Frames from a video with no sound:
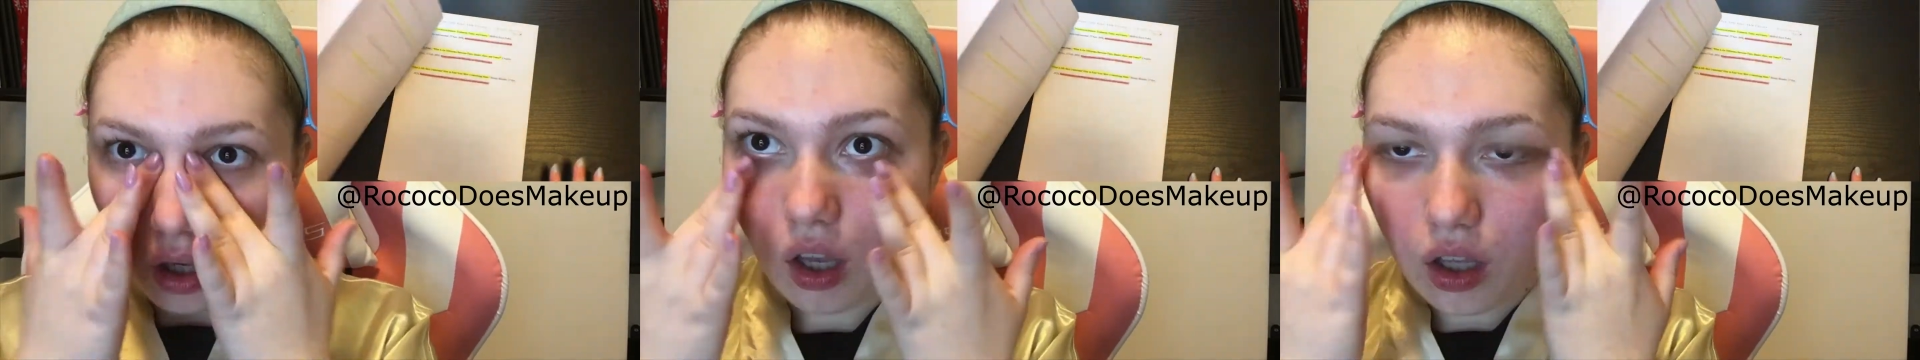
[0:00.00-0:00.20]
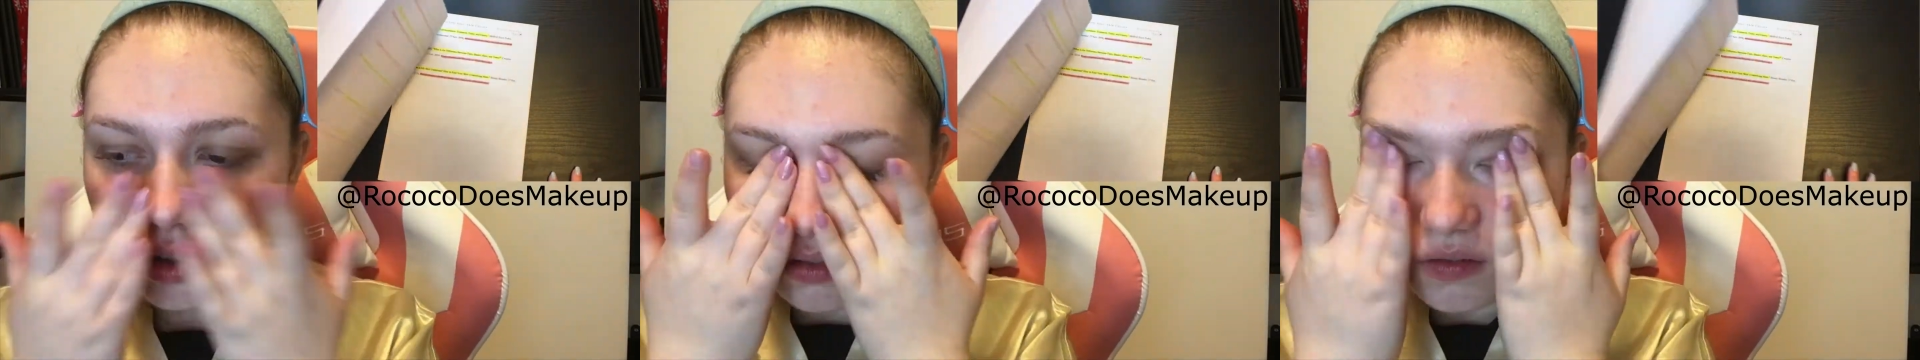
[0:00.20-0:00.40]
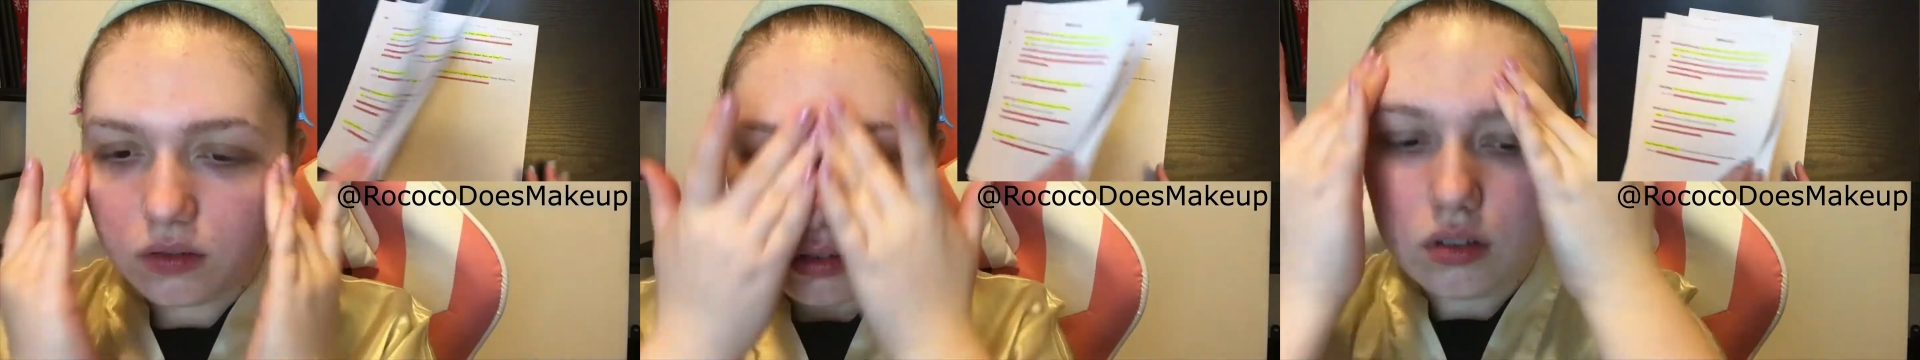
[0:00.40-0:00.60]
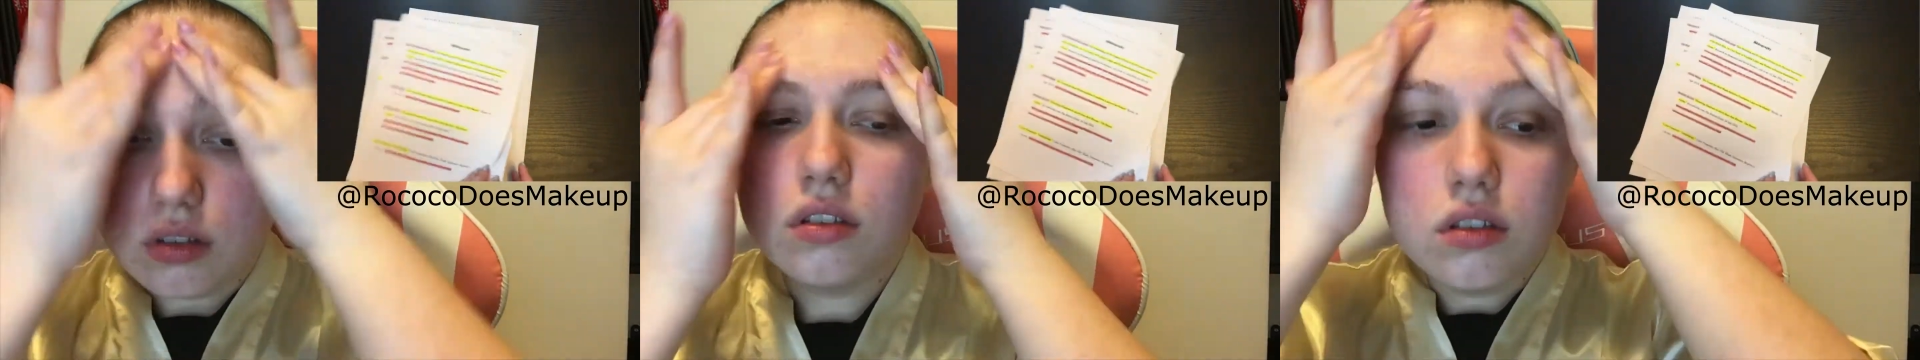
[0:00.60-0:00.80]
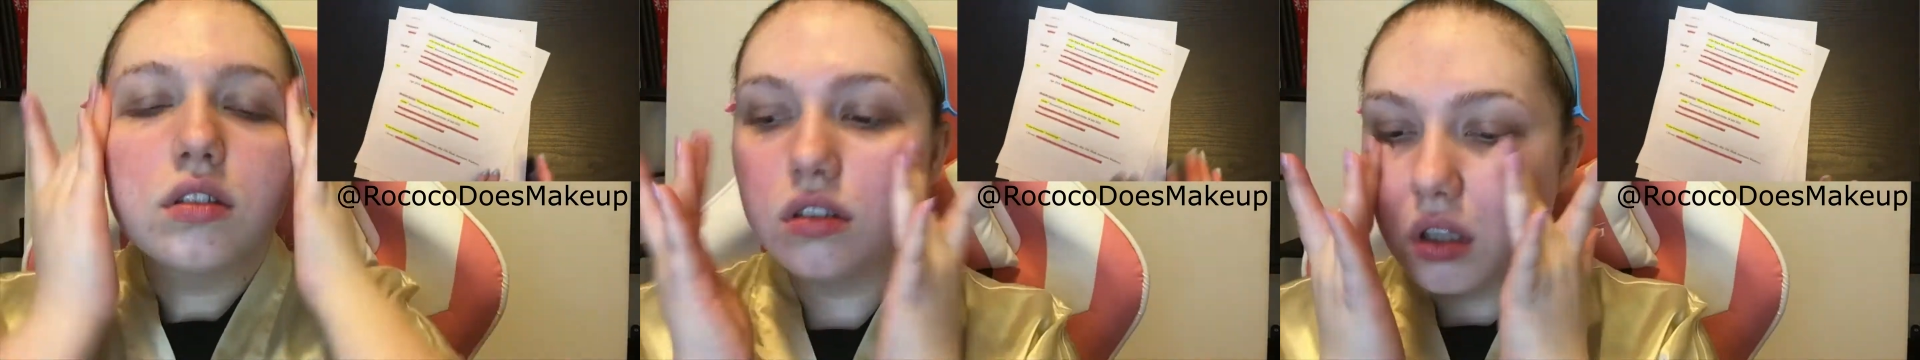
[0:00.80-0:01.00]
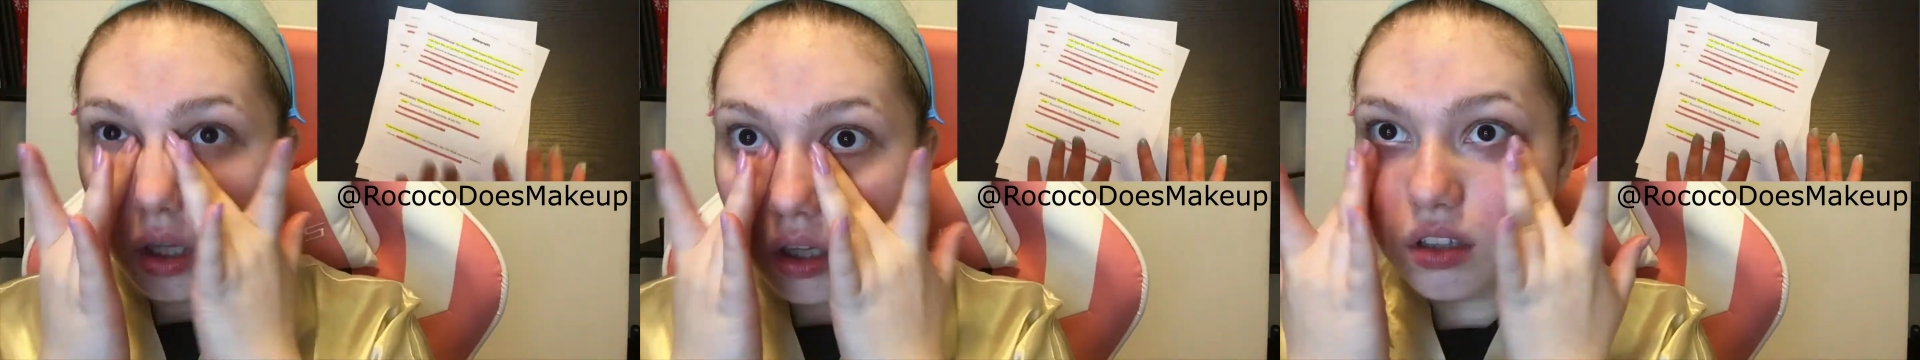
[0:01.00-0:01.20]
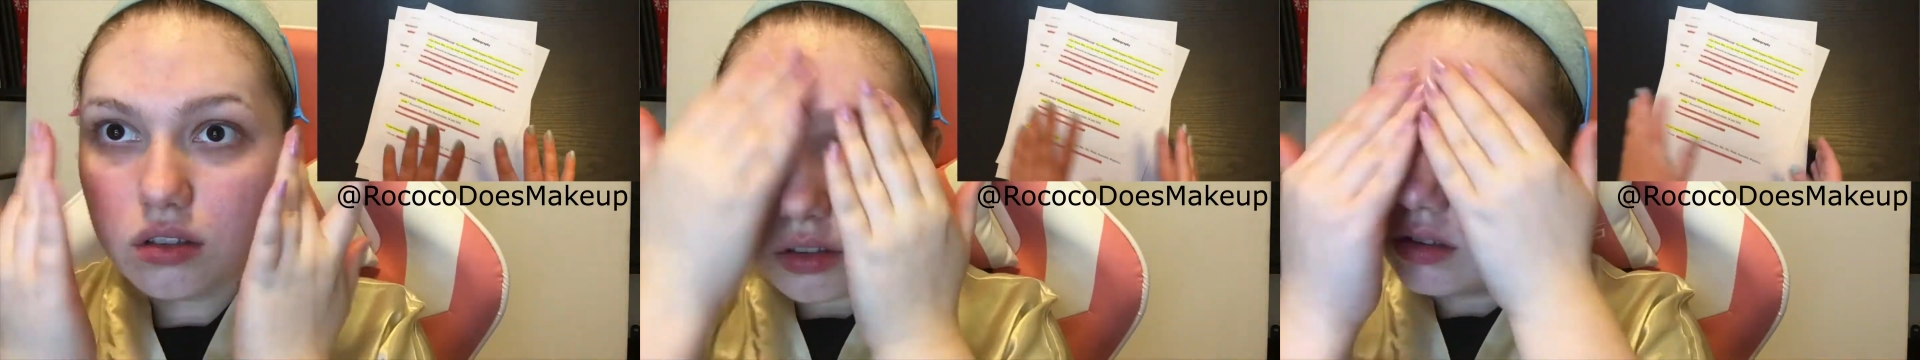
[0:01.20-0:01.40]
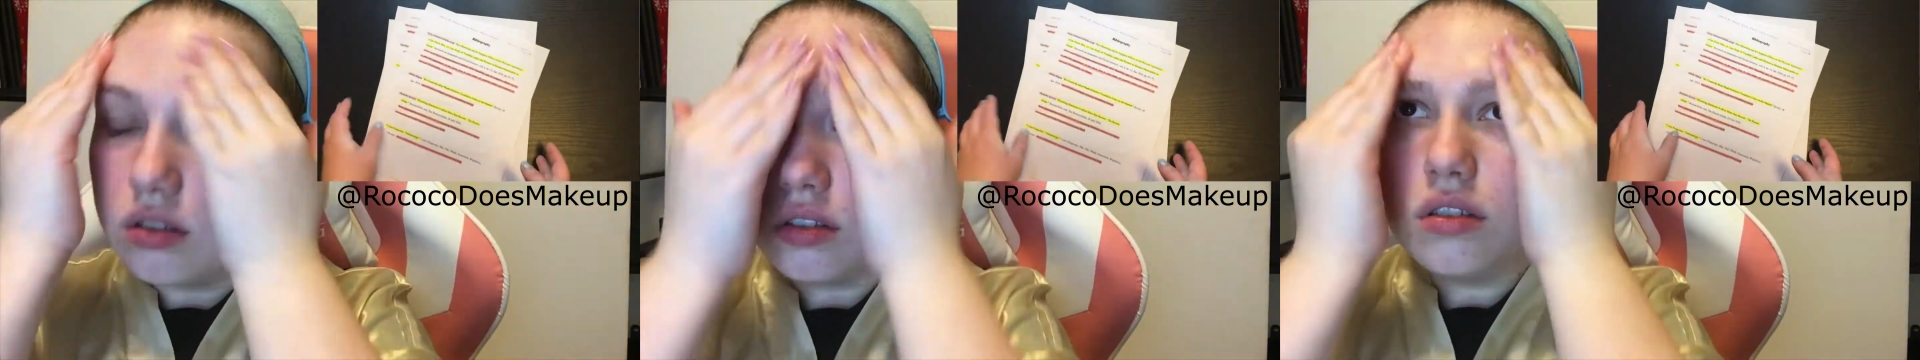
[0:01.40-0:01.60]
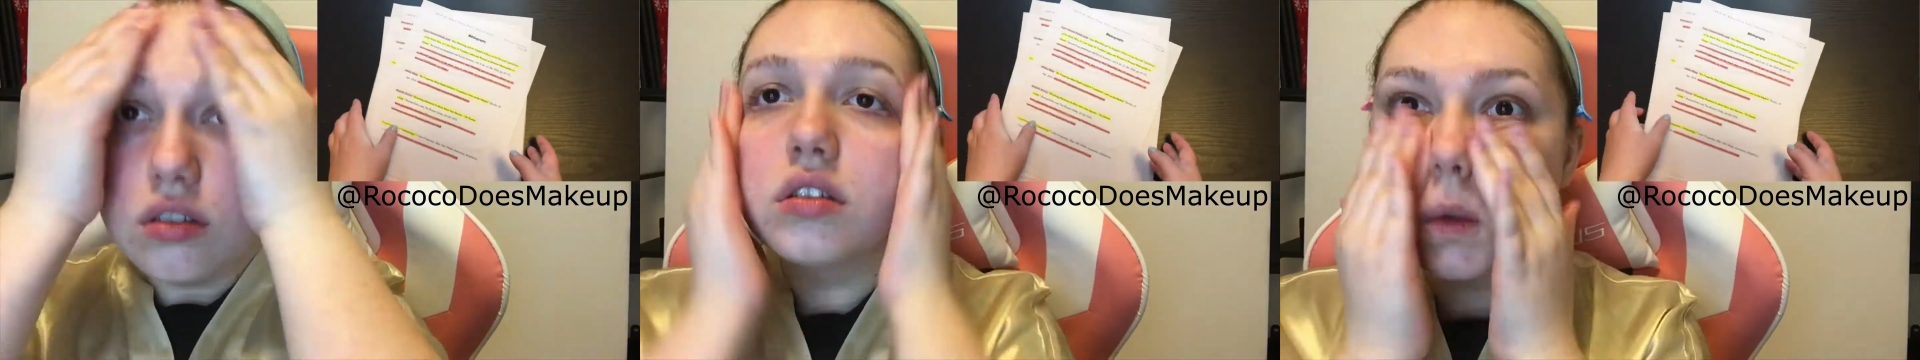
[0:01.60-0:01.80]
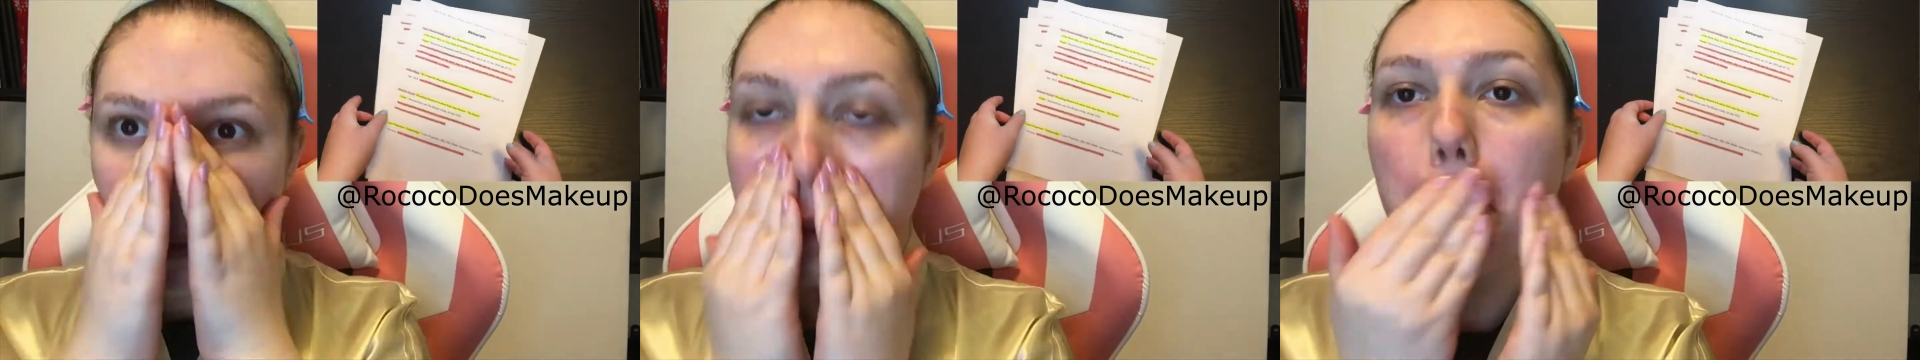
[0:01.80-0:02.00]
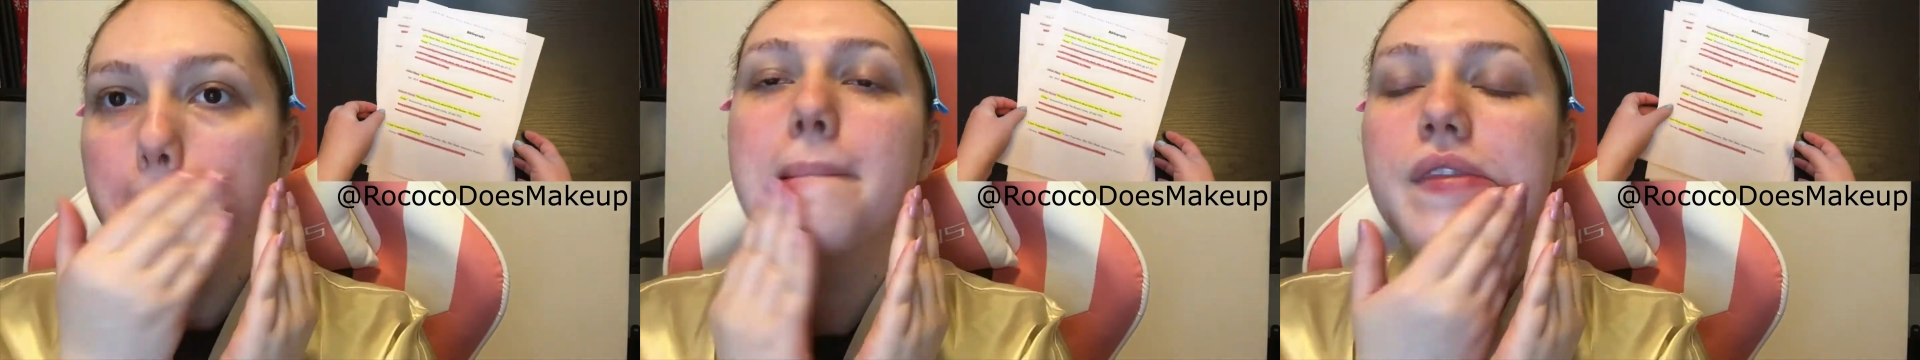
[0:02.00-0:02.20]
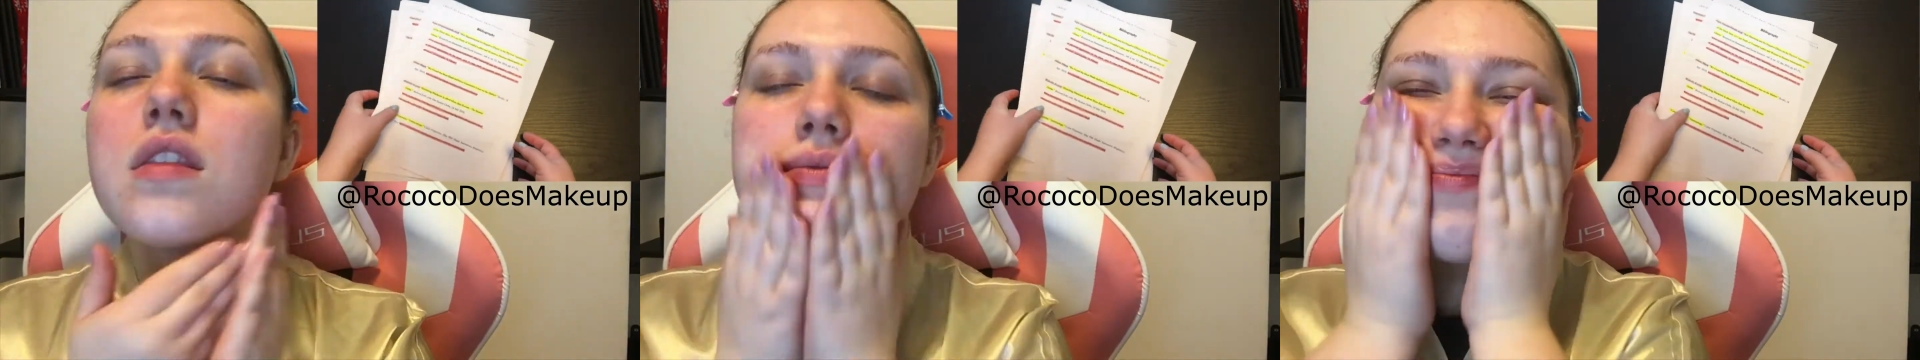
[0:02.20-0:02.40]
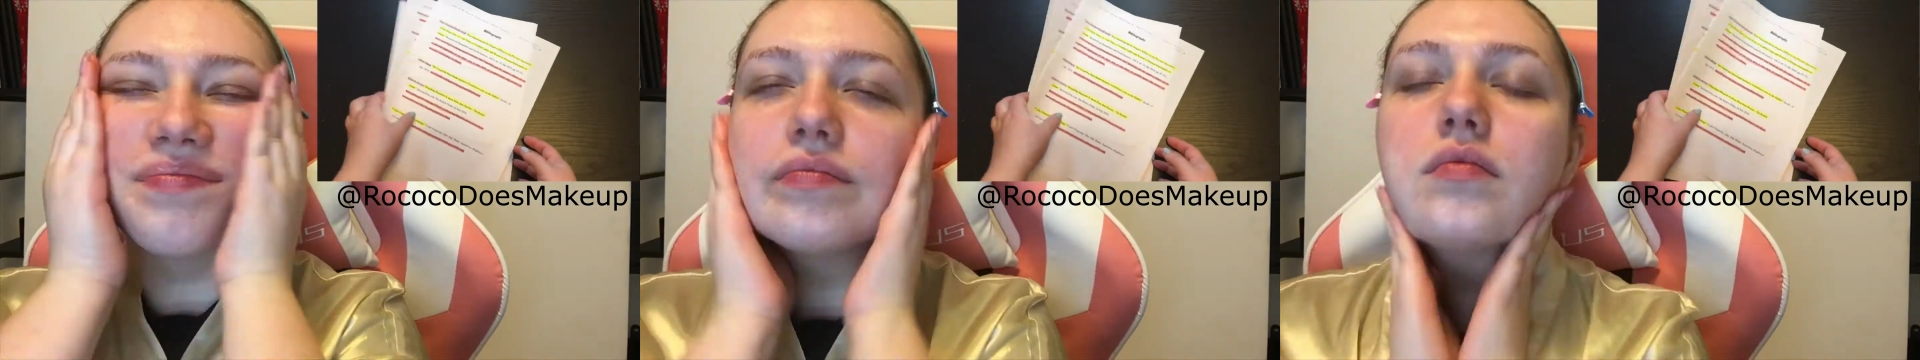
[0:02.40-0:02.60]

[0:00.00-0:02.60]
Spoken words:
If you would like help with the sources, bibliography,